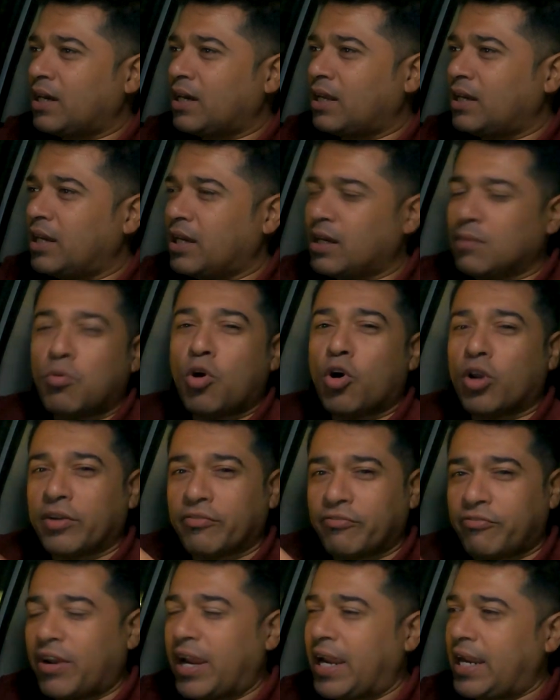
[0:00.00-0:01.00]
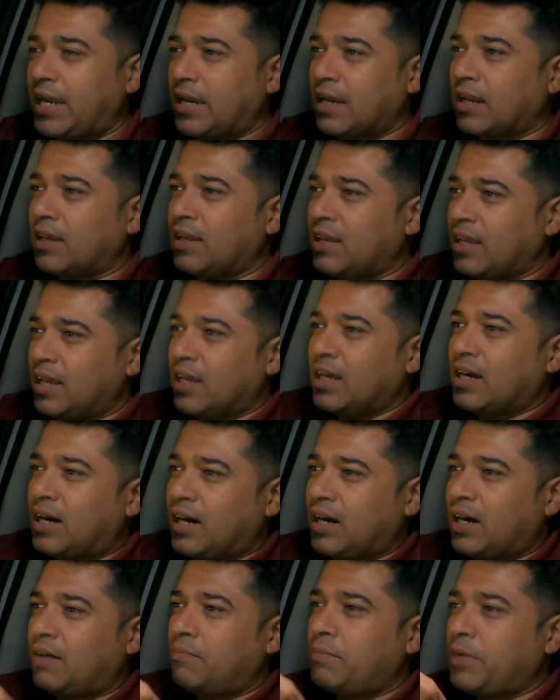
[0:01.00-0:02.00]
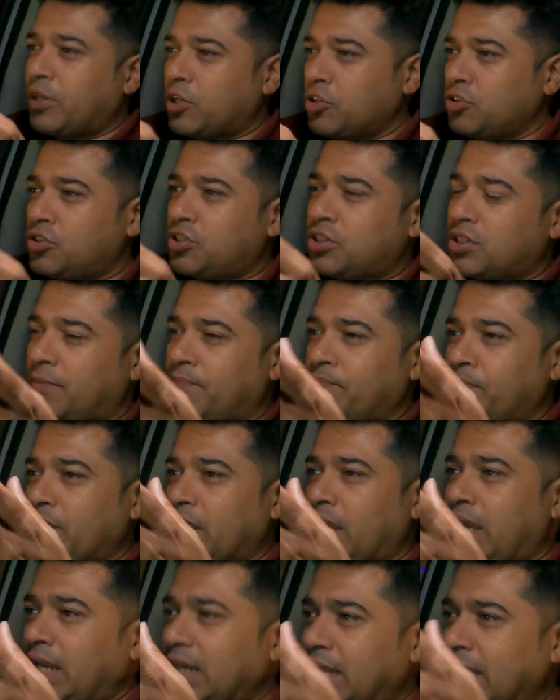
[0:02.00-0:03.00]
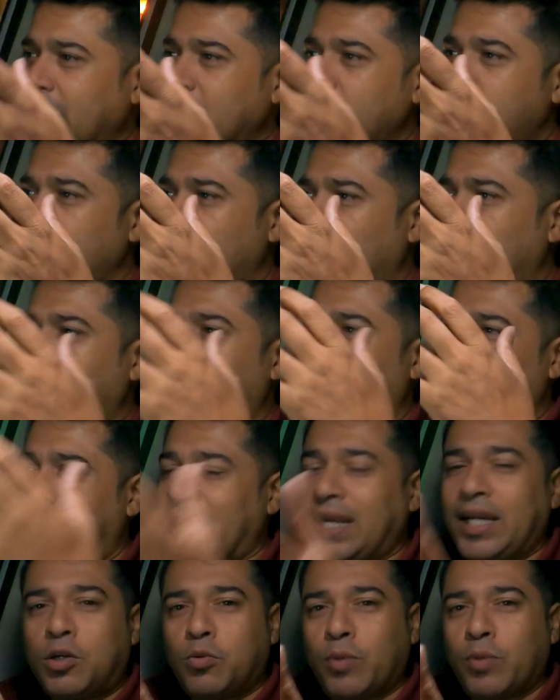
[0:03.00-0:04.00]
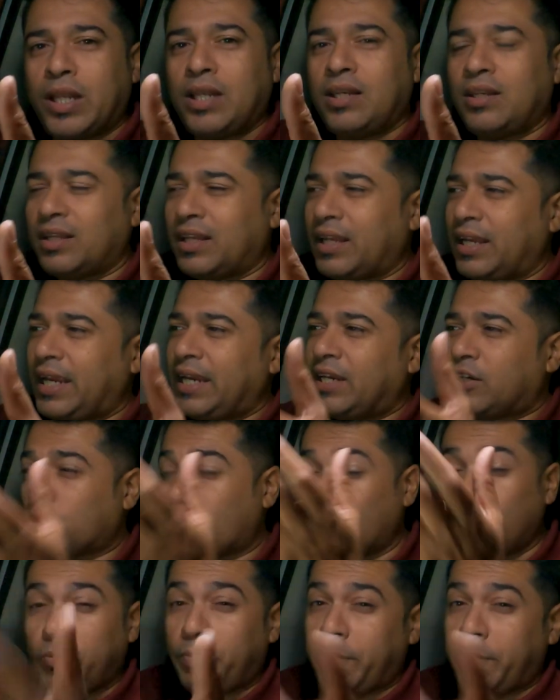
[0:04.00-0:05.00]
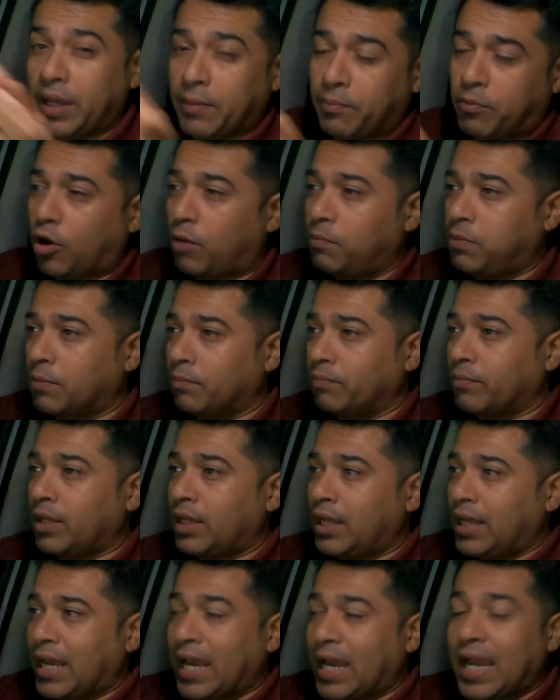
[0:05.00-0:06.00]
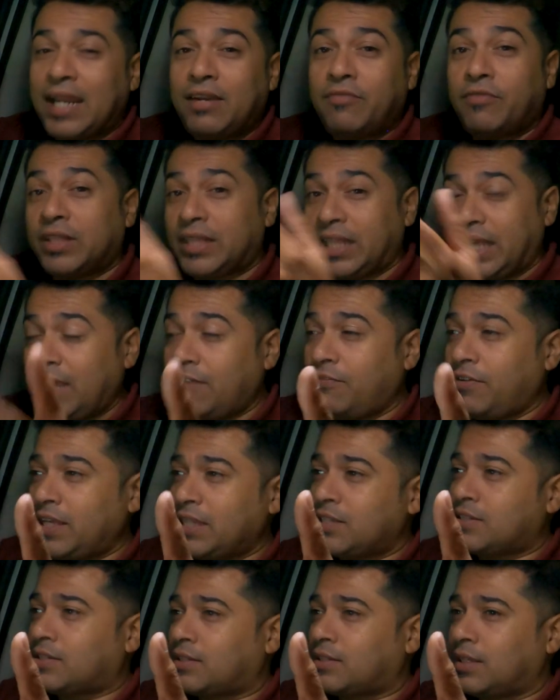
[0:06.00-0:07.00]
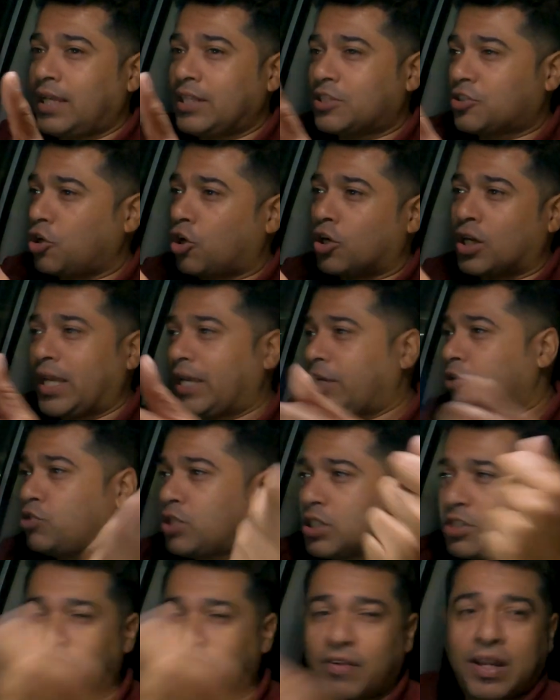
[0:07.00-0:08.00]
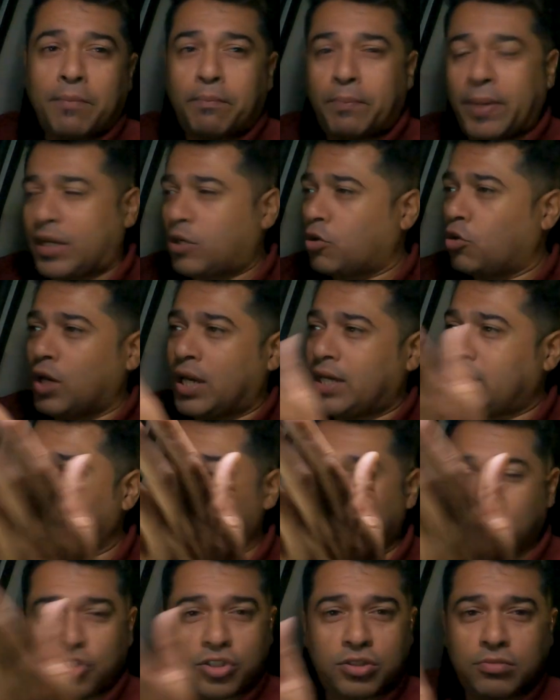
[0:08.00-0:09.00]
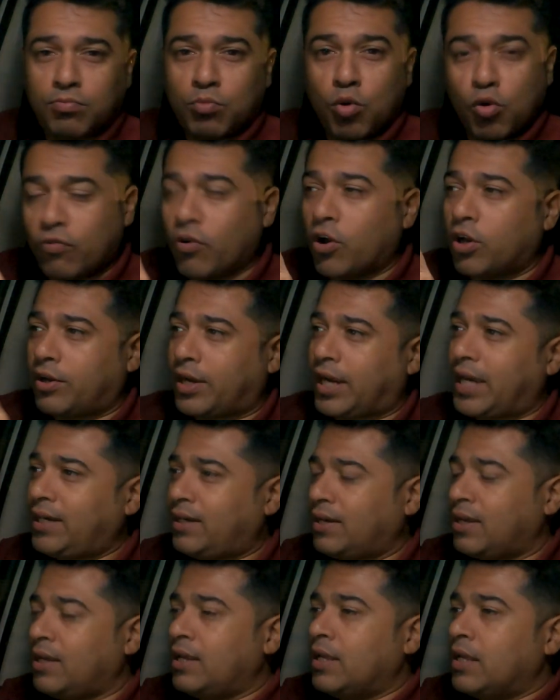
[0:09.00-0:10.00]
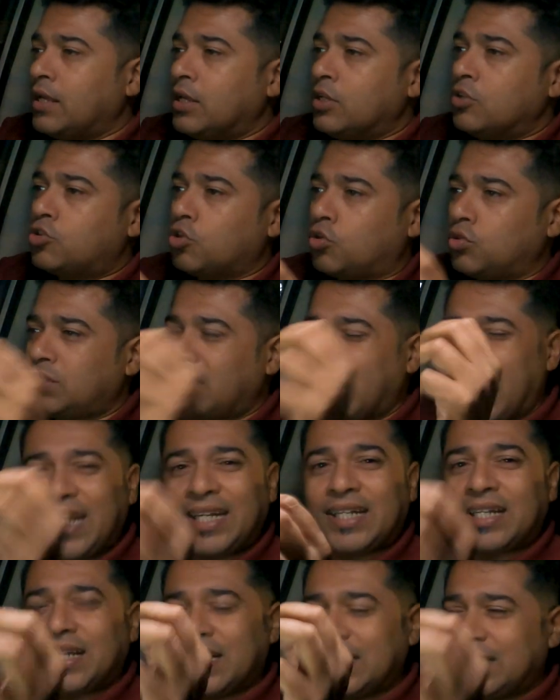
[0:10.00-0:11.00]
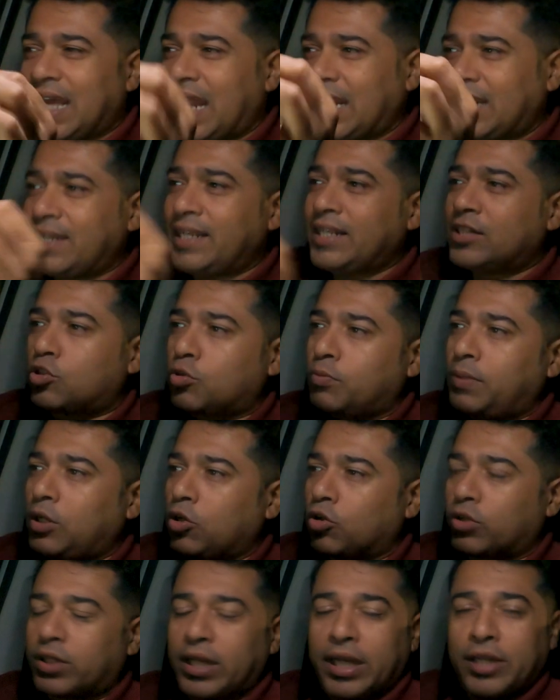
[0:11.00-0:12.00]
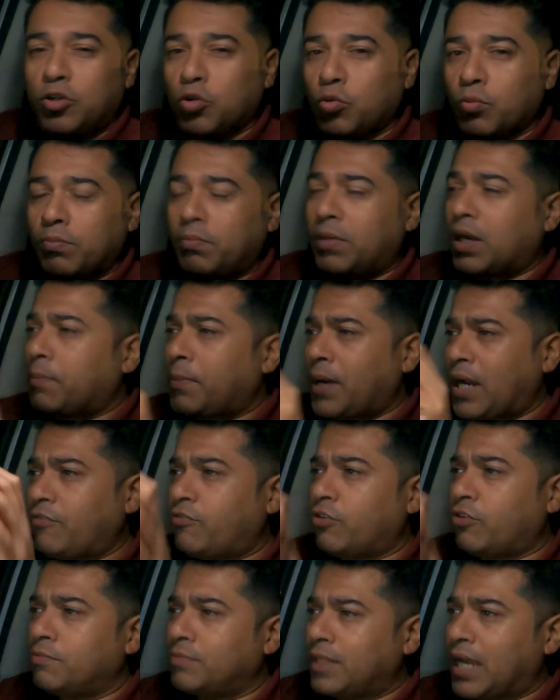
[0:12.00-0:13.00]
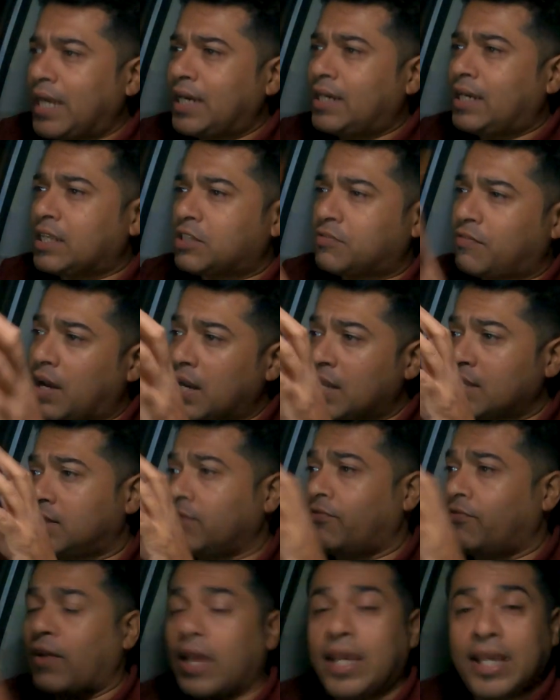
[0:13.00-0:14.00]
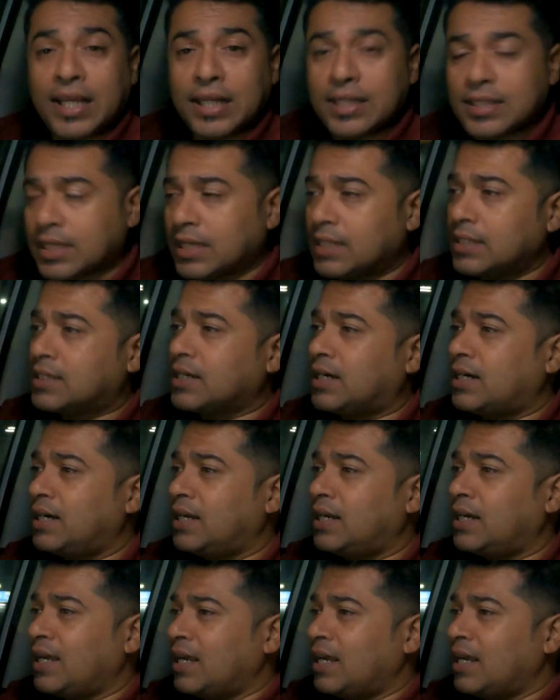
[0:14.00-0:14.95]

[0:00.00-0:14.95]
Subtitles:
a little more refined, because in case you don't plan it well, it could be a problem. And with EVs, it's not like you just fill up petrol and just move on, right? So that needs to be looked into. But apart from that, as far as the vehicle is concerned,